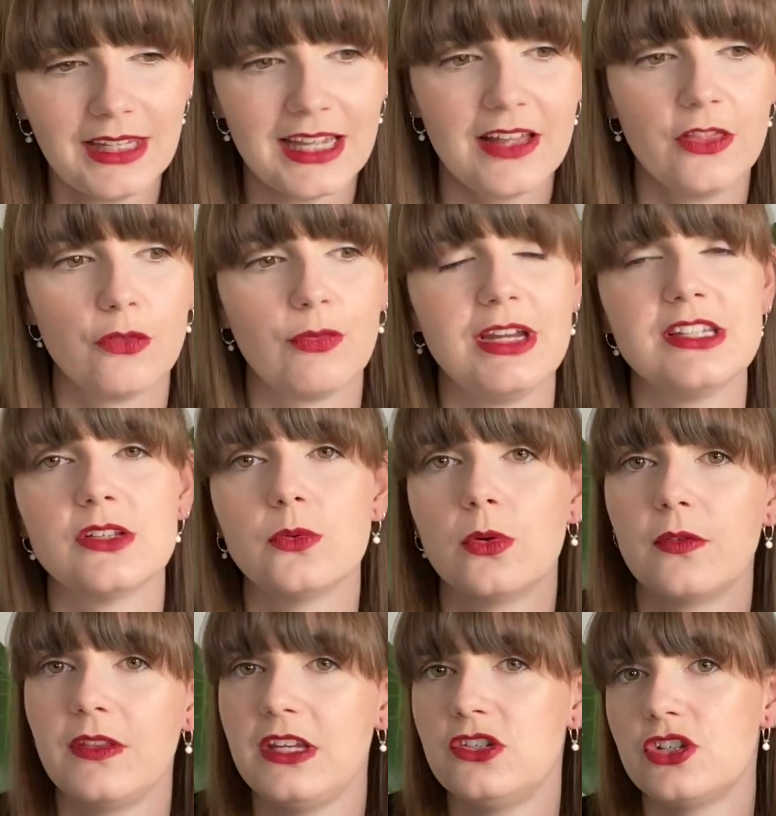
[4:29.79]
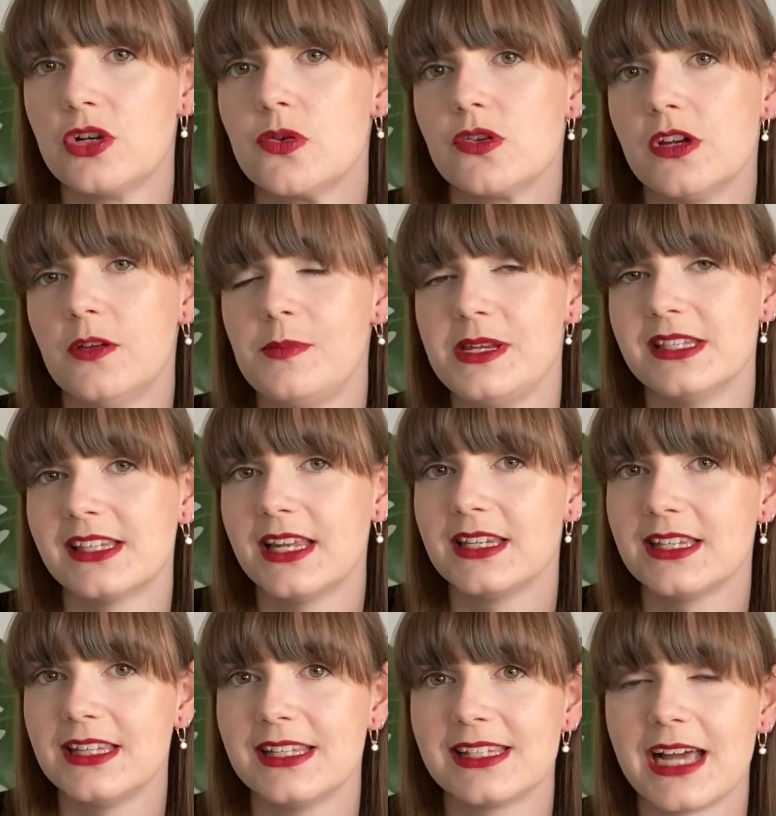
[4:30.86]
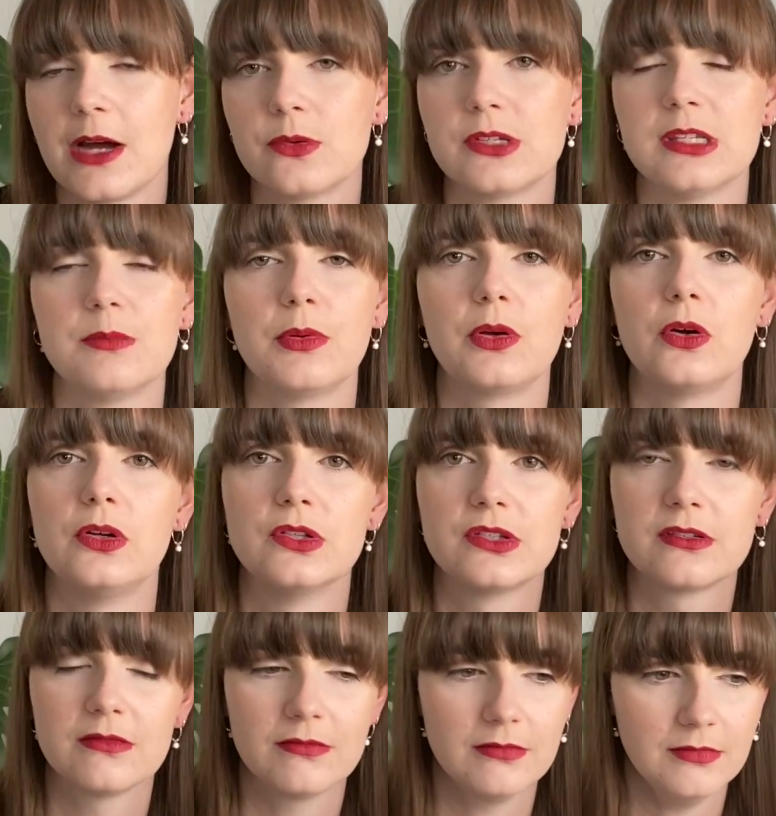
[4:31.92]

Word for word: and the reason all of these children have been sent to this house is because